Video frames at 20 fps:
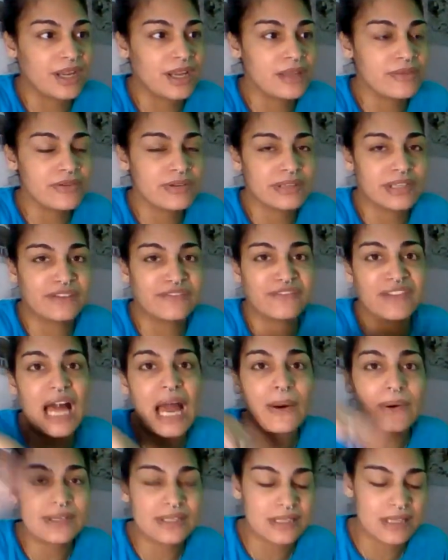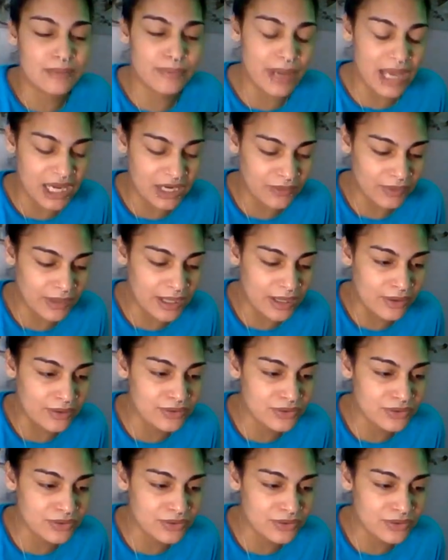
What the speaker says: And there's like flowers in the background.